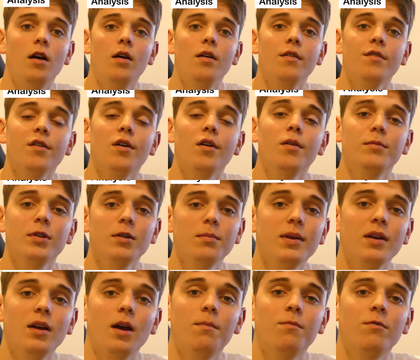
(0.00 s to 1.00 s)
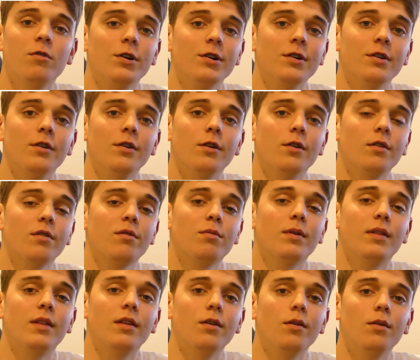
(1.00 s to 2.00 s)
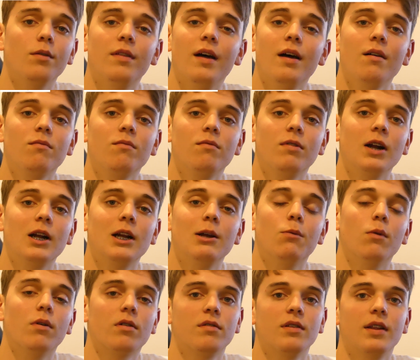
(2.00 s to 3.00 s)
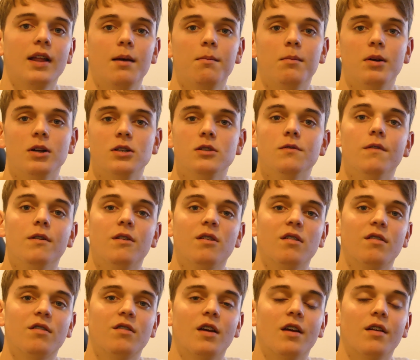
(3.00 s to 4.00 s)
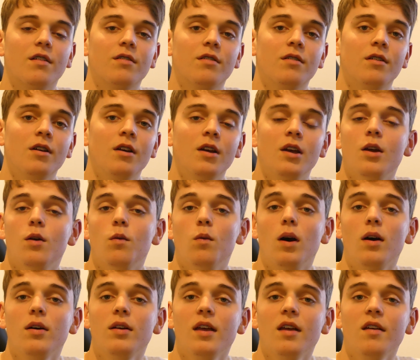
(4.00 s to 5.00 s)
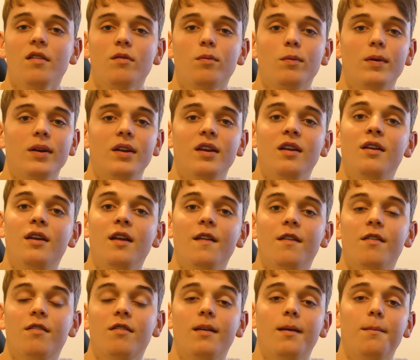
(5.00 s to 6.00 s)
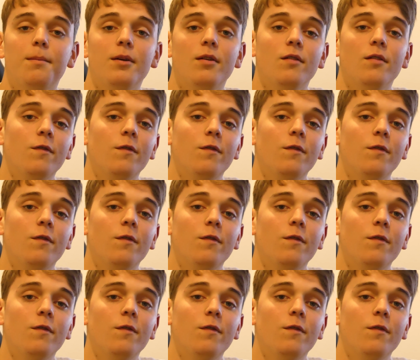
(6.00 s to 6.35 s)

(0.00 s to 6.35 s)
So I'm gonna be upfront and honest with you, that really wasn't that much of a success. While yes, we did get the CPU